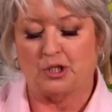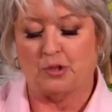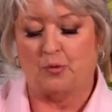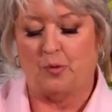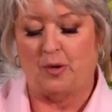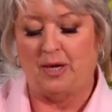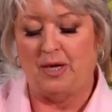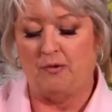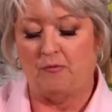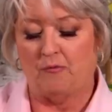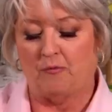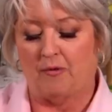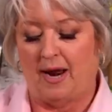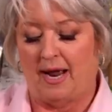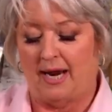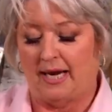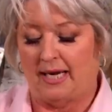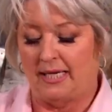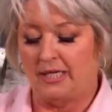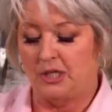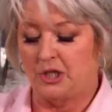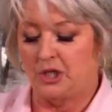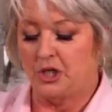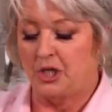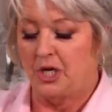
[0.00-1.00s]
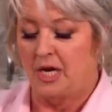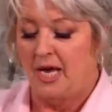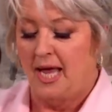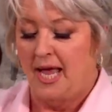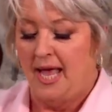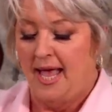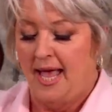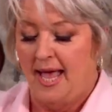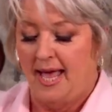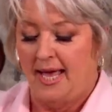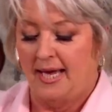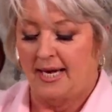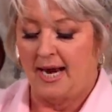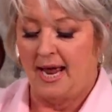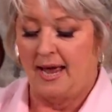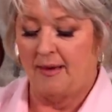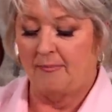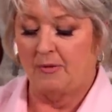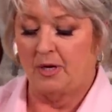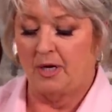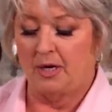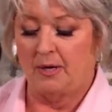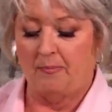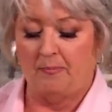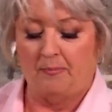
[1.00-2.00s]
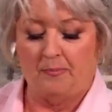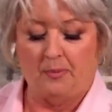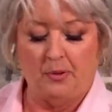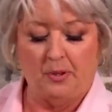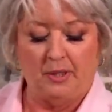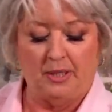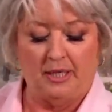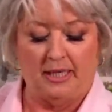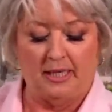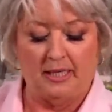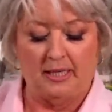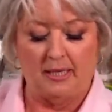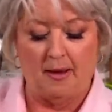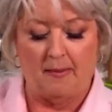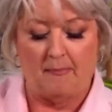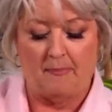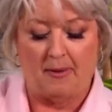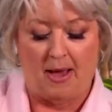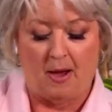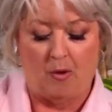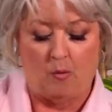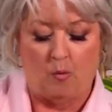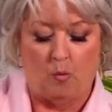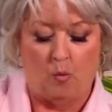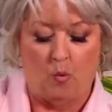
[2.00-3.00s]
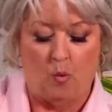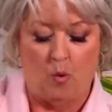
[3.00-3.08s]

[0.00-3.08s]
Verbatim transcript: sweet relish and I'm gonna put in about